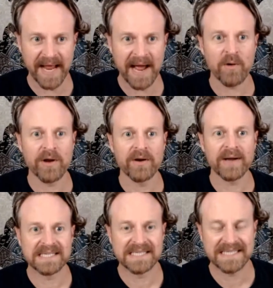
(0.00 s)
How could I
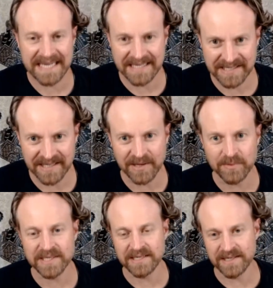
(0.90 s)
sense that there
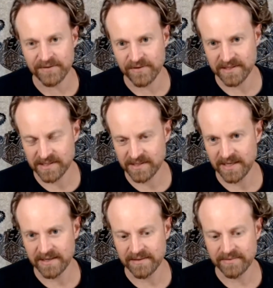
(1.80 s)
was a difference
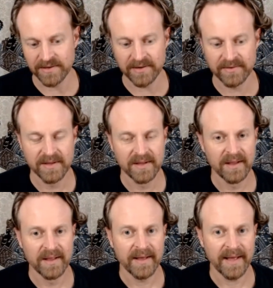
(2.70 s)
there?
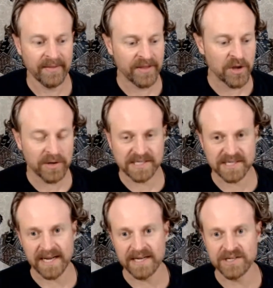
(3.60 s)
In the early
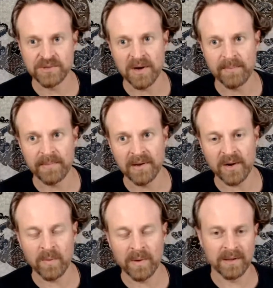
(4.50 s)
stages, you might be
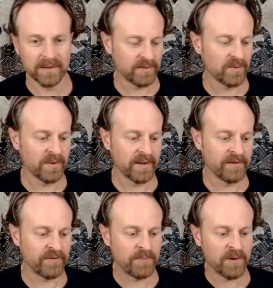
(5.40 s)
like, well,
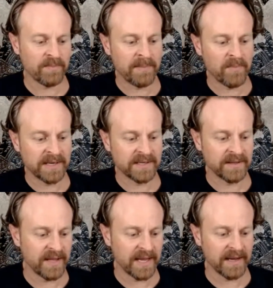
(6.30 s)
if I put my mind in
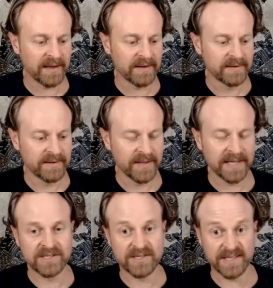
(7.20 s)
there,
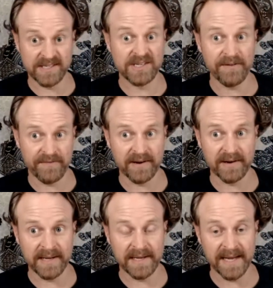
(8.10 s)
there's
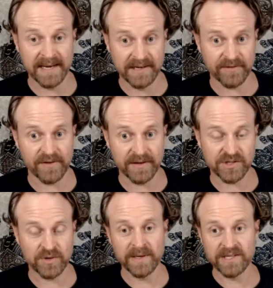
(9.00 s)
definitely a difference
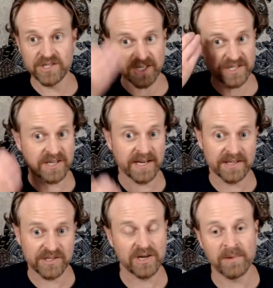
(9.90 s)
to when it's just sitting
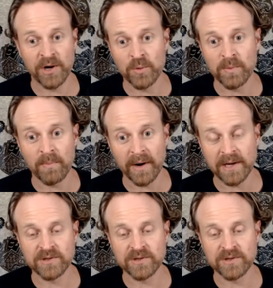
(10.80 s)
inside my normal body.